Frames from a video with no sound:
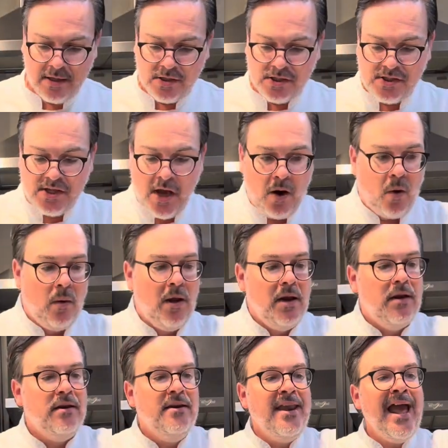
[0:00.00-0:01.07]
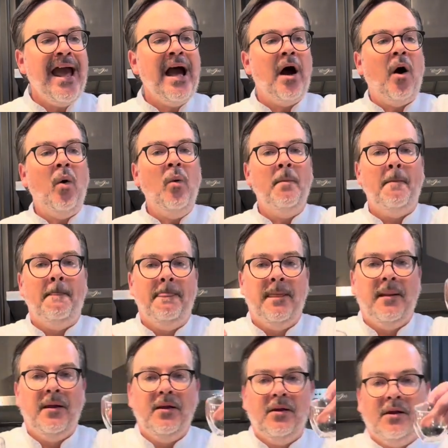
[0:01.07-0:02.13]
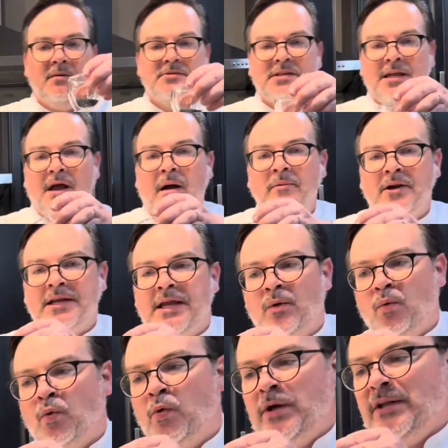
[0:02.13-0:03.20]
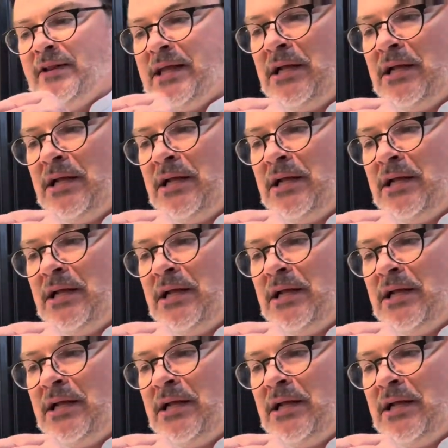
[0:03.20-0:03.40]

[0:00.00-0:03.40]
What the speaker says: So now, I'm going to get really